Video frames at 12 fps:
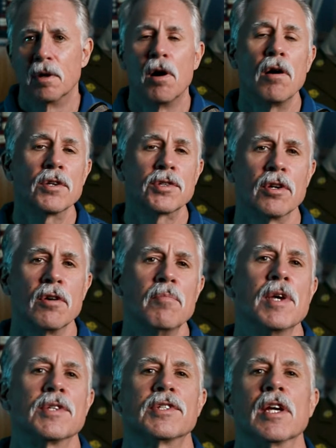Also
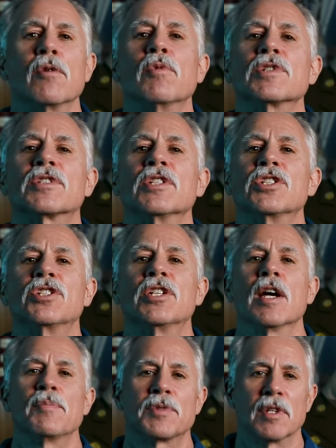missing was the
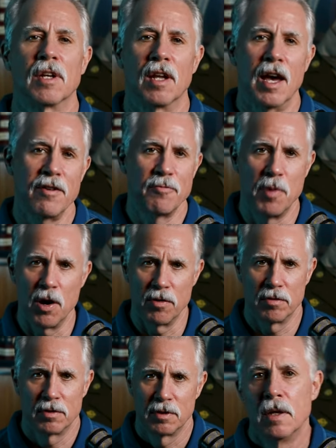ship's lifeboat.